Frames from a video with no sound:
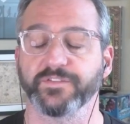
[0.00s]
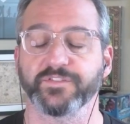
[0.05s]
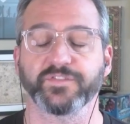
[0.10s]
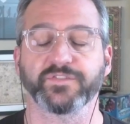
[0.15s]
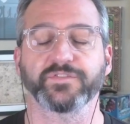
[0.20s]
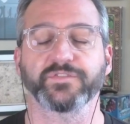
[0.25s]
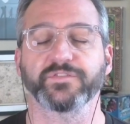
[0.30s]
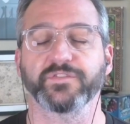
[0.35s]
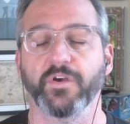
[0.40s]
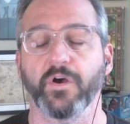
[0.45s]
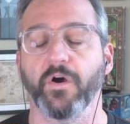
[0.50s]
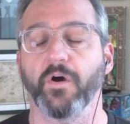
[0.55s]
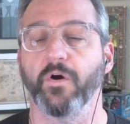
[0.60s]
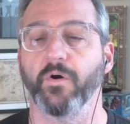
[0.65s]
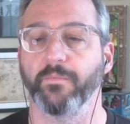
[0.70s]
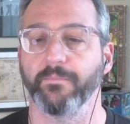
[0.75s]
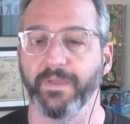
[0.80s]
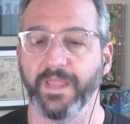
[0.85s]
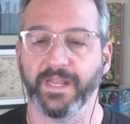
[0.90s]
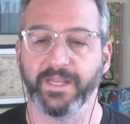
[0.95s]
on
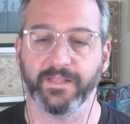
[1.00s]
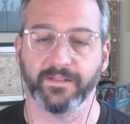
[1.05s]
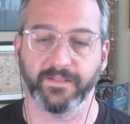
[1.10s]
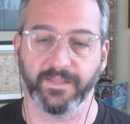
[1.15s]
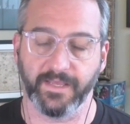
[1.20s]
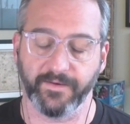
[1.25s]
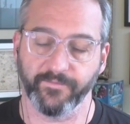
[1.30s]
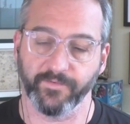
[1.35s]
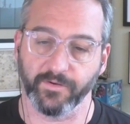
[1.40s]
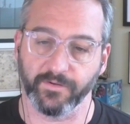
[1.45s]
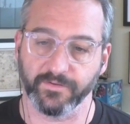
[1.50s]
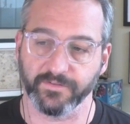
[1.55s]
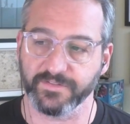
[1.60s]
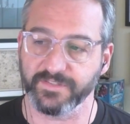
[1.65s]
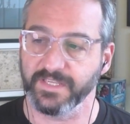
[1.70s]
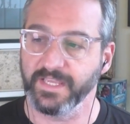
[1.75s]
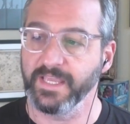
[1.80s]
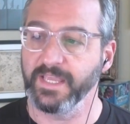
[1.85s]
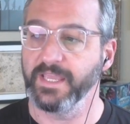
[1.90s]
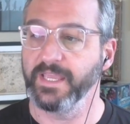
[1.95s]
so many levels.